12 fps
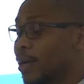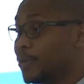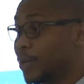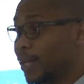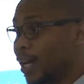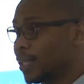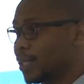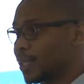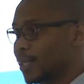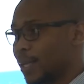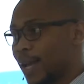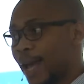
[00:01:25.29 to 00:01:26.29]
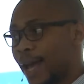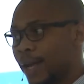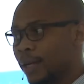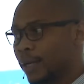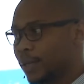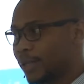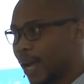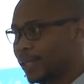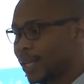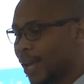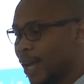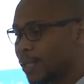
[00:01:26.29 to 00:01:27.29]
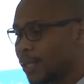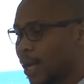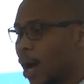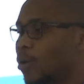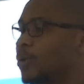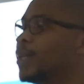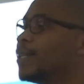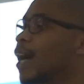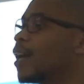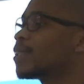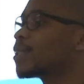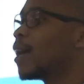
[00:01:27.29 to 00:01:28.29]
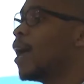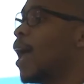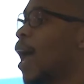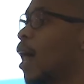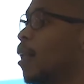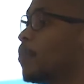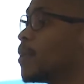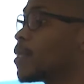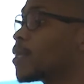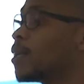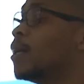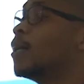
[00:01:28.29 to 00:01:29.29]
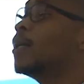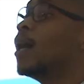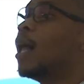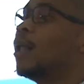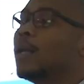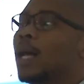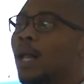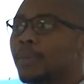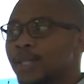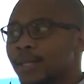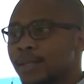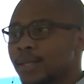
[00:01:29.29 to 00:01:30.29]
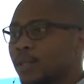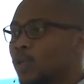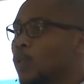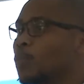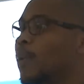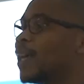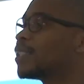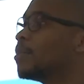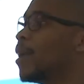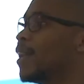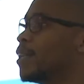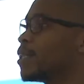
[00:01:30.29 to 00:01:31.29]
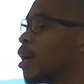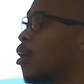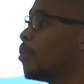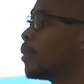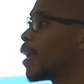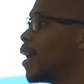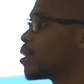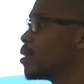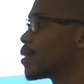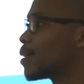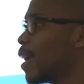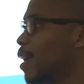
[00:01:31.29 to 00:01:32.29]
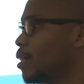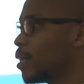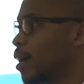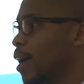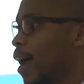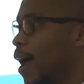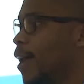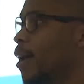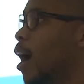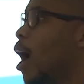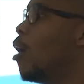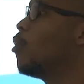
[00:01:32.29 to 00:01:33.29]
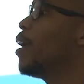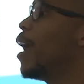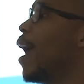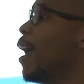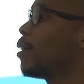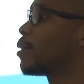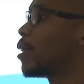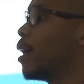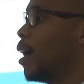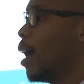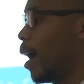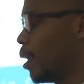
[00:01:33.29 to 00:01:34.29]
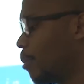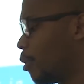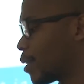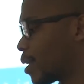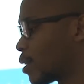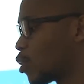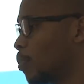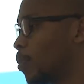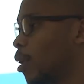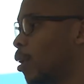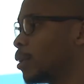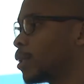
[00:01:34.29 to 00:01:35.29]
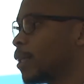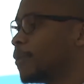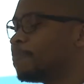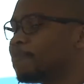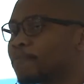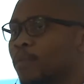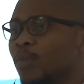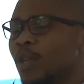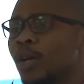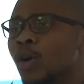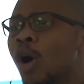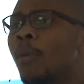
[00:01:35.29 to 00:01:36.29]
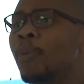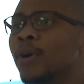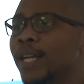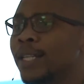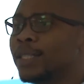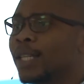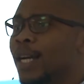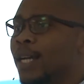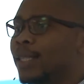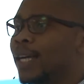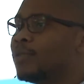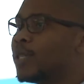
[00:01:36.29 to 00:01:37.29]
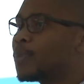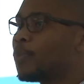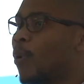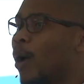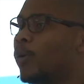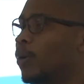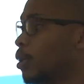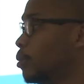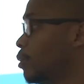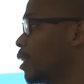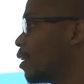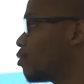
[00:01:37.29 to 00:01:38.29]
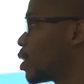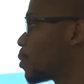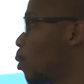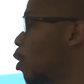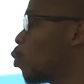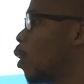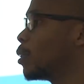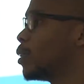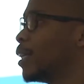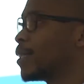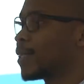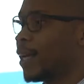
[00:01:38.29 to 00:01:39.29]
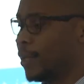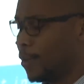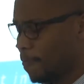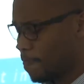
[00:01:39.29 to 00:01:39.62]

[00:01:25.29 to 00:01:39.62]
Redux and Reactjs, how Redux helps us to better manage our application state, and how React enables us to build components that respond well to that state.